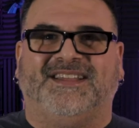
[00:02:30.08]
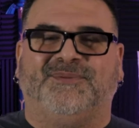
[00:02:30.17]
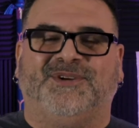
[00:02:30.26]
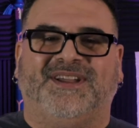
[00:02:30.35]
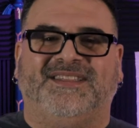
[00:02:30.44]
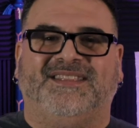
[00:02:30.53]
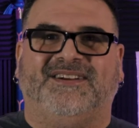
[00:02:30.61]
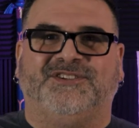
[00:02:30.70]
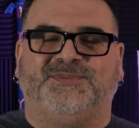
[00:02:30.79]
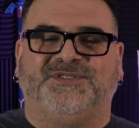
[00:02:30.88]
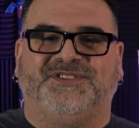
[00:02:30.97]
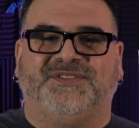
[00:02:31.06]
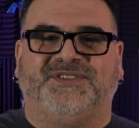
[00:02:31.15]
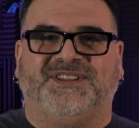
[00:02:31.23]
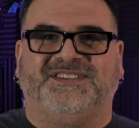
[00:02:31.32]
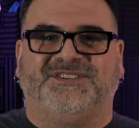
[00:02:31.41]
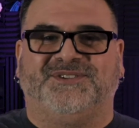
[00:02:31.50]
that were in there
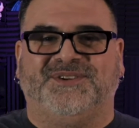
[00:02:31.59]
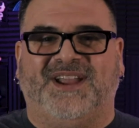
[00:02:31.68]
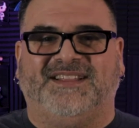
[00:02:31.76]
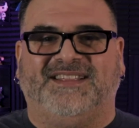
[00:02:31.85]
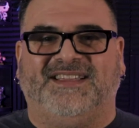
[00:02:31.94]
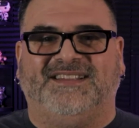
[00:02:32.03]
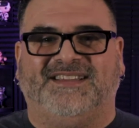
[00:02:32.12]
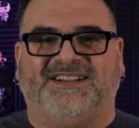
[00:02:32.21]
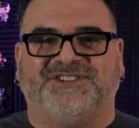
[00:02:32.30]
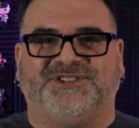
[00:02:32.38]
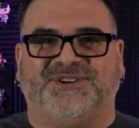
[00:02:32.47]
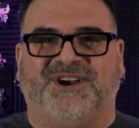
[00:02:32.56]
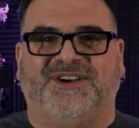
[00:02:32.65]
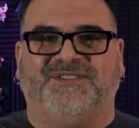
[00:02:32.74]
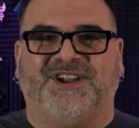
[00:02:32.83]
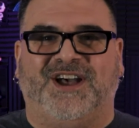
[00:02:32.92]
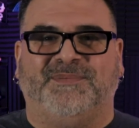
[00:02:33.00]
specifically to create the texture
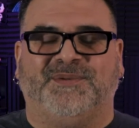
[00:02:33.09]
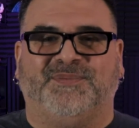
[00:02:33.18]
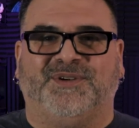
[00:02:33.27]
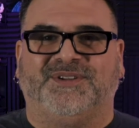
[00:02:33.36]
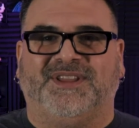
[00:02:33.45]
of a comic book.